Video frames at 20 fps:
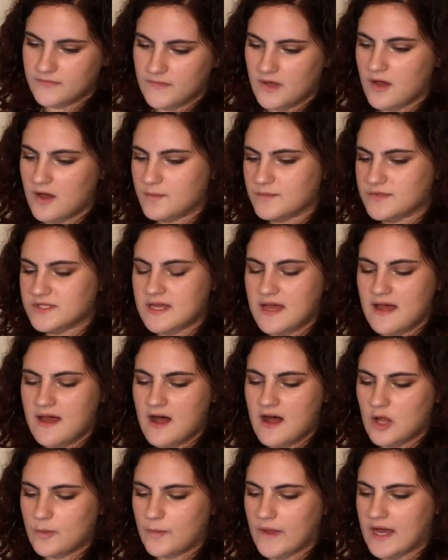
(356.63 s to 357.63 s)
To
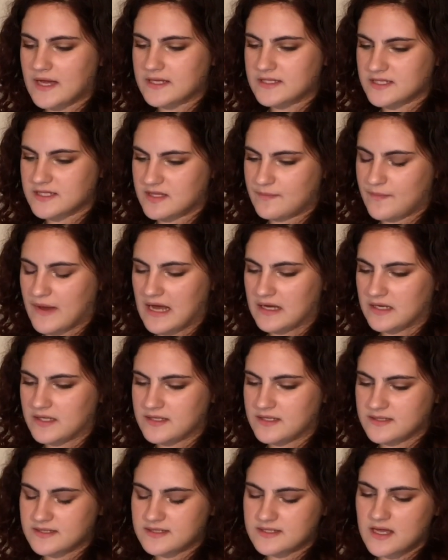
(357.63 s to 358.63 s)
help add to the
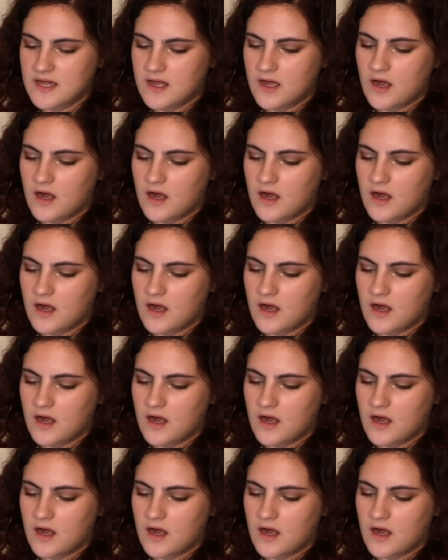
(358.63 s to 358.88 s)
balance,